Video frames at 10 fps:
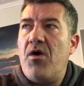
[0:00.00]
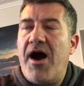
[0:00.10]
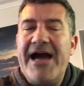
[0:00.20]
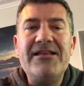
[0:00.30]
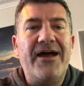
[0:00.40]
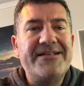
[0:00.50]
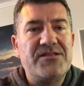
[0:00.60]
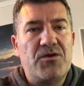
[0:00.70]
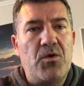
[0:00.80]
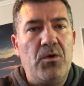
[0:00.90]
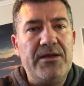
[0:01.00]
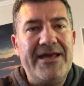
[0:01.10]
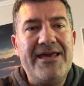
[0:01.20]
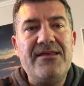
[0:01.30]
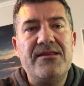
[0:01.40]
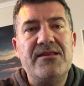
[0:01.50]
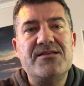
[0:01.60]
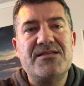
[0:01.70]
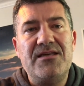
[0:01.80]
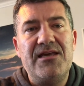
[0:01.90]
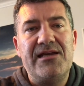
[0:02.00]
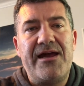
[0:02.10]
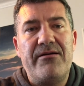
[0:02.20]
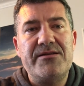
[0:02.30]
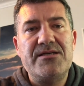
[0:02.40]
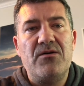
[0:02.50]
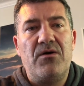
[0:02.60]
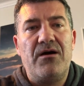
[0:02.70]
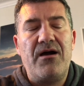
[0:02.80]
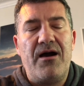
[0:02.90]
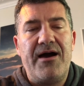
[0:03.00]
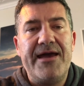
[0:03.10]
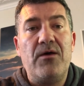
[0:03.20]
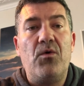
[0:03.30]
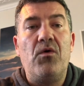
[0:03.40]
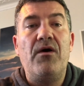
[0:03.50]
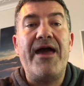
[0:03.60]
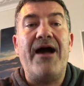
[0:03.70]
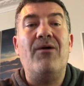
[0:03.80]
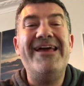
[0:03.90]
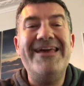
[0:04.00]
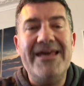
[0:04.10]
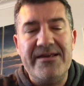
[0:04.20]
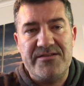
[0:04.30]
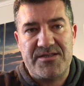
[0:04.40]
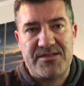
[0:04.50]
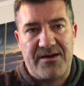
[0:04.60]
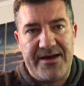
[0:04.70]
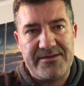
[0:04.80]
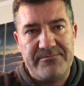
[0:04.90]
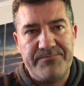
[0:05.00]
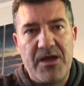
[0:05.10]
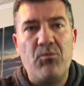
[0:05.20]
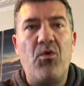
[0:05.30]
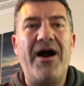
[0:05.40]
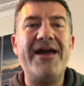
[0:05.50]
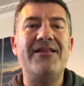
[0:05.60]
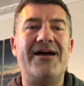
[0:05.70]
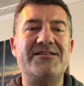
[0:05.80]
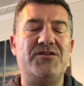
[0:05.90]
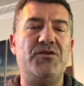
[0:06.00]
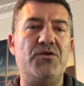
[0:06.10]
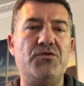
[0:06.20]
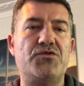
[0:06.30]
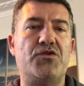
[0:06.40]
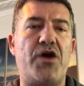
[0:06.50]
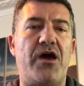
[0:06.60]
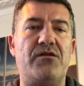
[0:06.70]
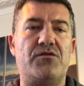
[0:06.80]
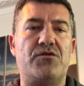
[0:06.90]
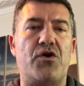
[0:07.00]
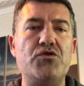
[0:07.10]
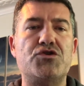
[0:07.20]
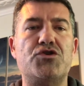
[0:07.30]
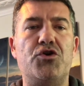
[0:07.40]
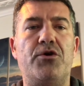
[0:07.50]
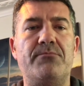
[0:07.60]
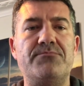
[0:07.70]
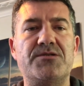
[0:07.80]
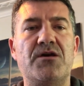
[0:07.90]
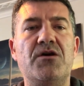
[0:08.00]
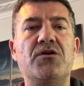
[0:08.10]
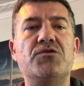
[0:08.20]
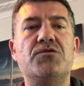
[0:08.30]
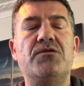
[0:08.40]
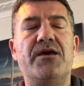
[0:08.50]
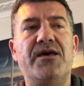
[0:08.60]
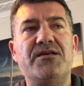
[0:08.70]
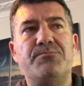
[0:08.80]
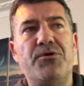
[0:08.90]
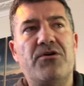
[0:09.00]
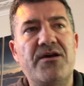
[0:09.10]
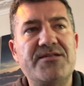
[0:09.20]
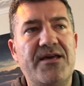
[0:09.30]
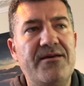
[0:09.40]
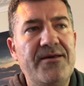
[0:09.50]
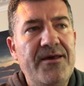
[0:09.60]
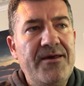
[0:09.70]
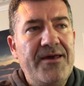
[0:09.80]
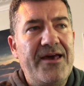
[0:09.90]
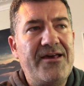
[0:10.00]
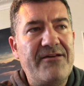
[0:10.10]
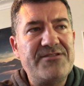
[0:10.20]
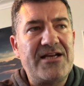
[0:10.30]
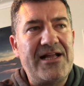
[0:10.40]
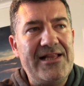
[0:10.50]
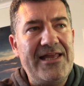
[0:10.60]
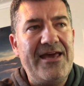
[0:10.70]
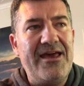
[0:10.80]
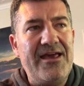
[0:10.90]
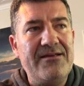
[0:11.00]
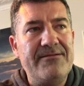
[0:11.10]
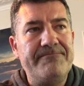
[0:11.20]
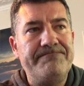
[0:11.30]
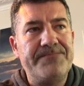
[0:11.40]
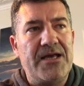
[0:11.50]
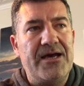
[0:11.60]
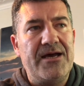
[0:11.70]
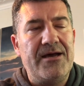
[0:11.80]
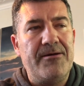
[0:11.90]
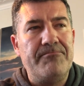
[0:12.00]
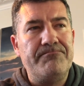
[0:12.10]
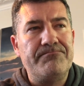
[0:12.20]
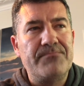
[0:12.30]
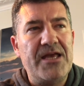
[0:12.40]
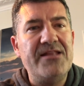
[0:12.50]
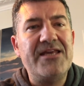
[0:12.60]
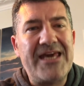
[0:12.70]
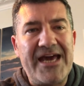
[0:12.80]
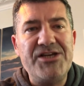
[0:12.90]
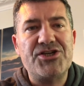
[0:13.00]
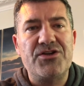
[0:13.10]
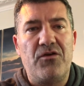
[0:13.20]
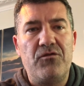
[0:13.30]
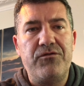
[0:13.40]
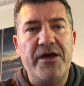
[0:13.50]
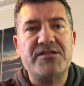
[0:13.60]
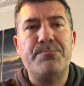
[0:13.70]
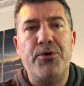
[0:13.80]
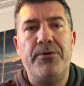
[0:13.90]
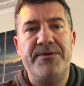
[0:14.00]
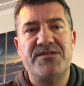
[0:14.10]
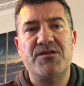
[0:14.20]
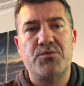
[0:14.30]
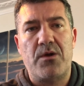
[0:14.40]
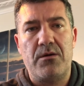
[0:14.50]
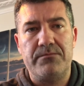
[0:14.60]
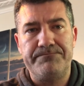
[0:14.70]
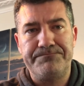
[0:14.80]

I like to call it either the singularity or eye or our insight. And why I like to use that those terms is because it it gives a clear um, indication of its purpose, its role.